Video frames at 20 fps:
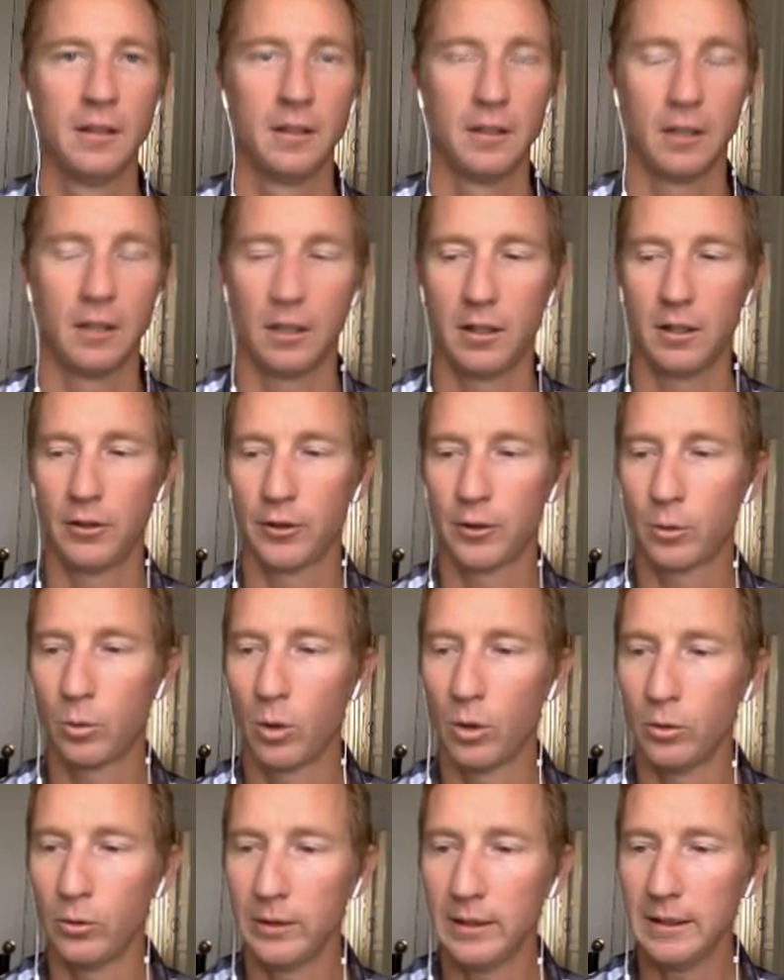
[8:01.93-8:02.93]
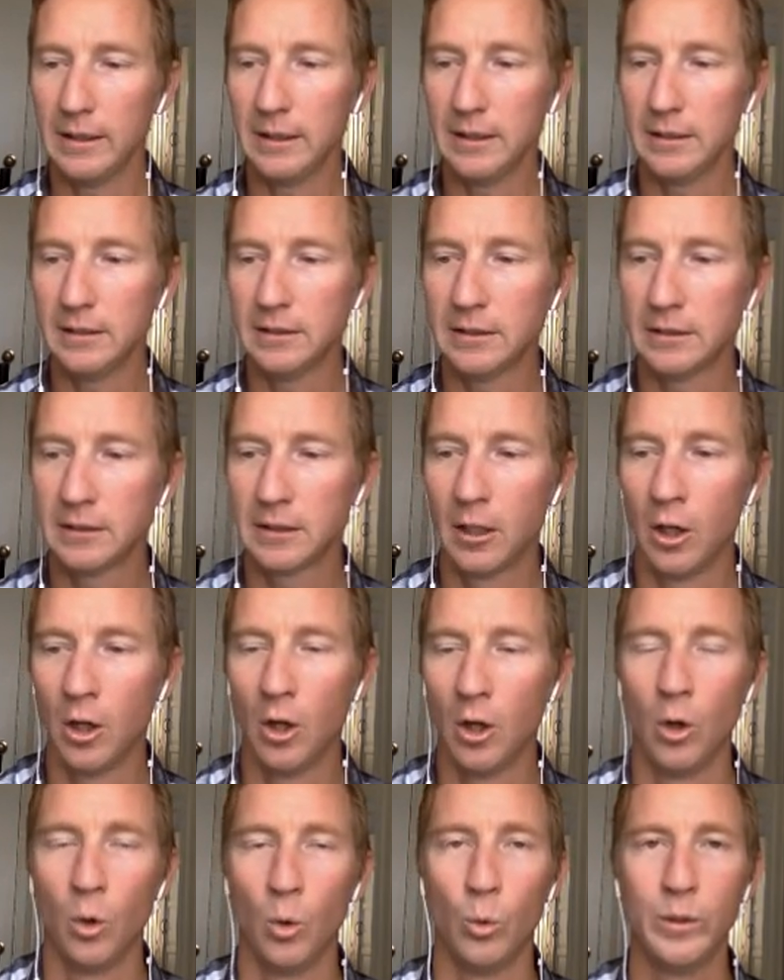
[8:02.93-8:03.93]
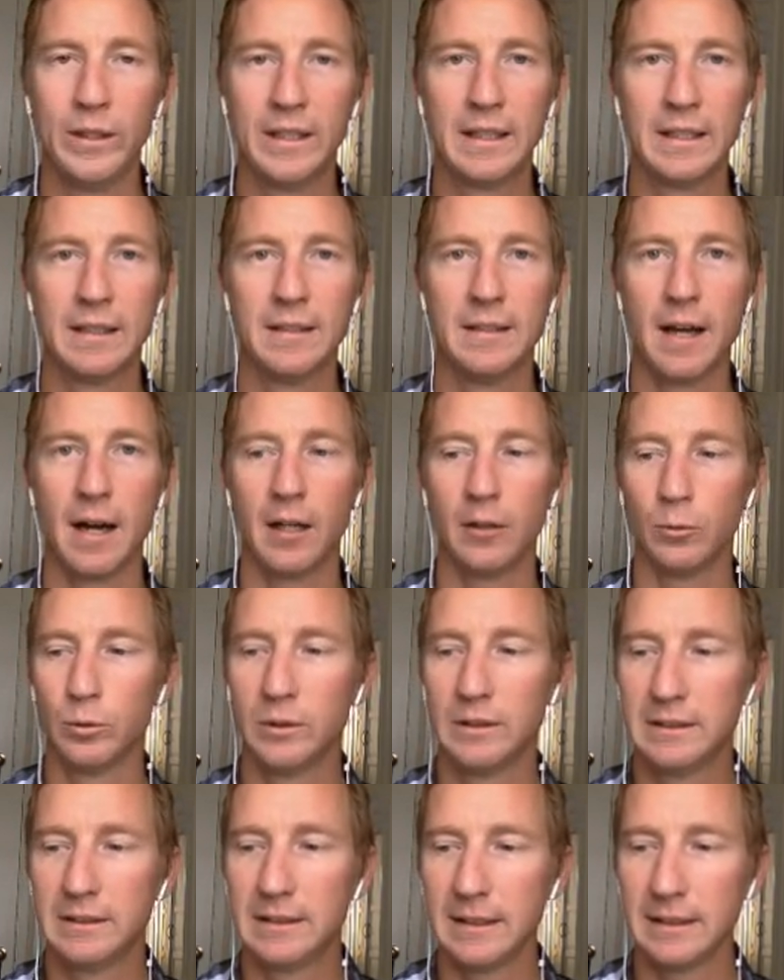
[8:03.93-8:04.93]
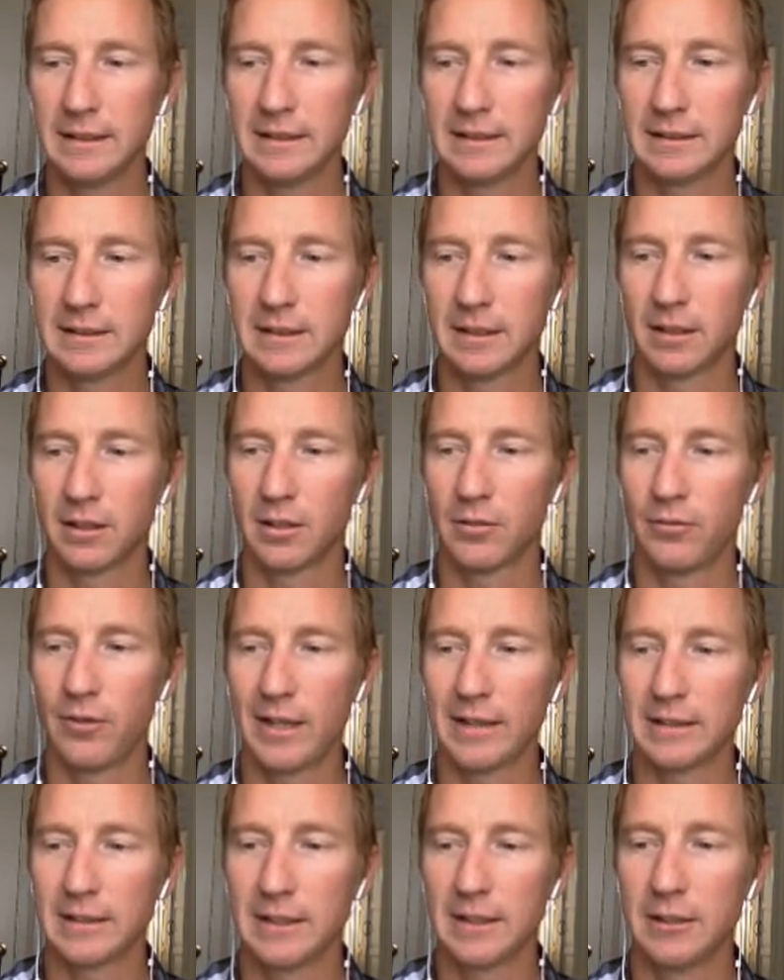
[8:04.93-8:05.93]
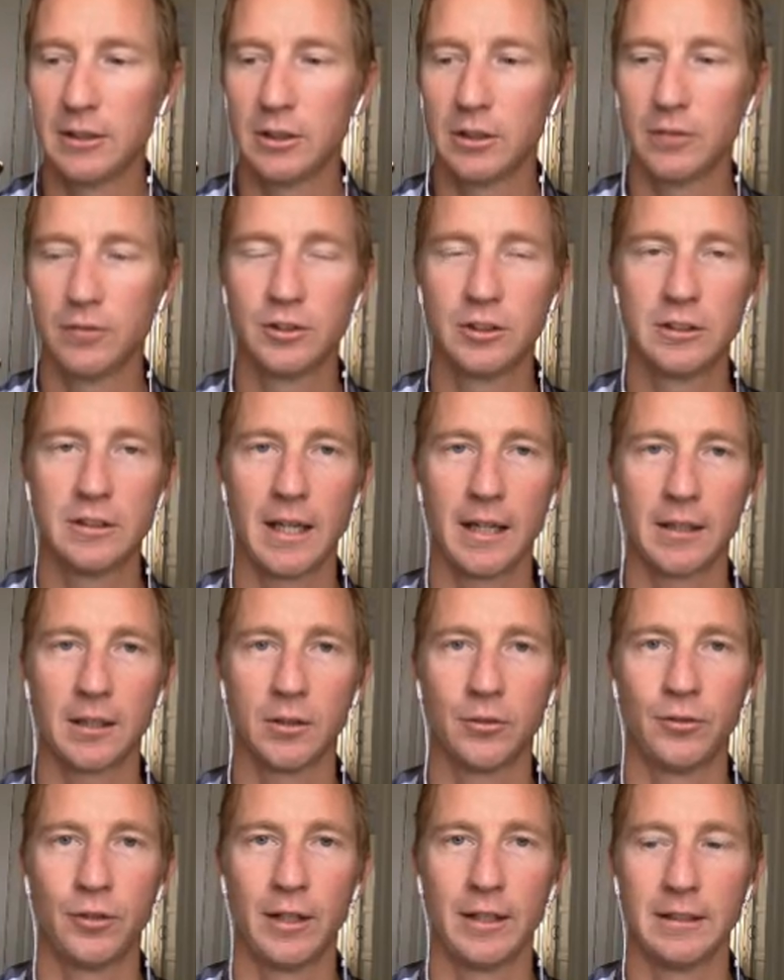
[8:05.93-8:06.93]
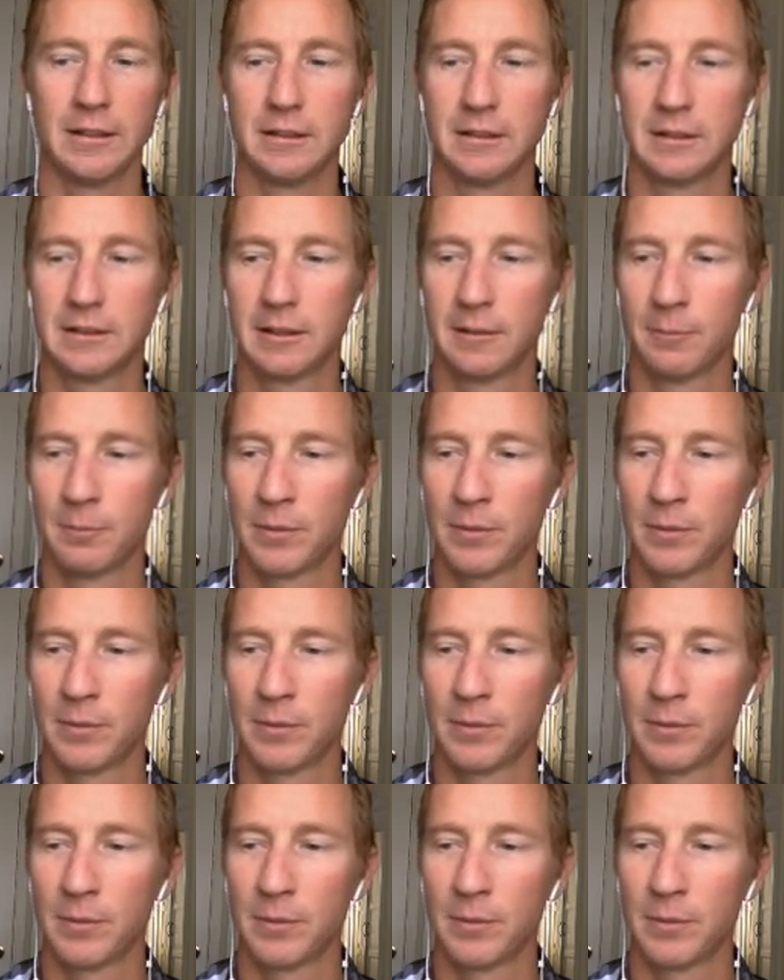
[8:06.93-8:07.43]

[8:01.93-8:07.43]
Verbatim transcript: Uh, the quote is, we cannot resist the fascination of sacrifice